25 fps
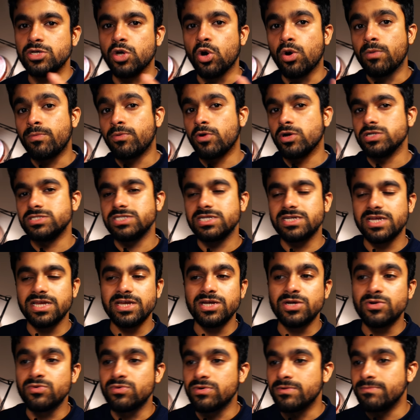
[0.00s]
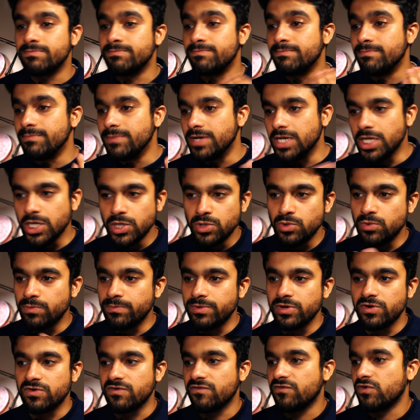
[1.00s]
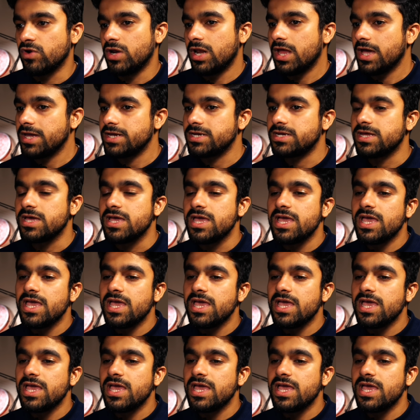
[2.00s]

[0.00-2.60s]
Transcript: your project into a new beautiful light.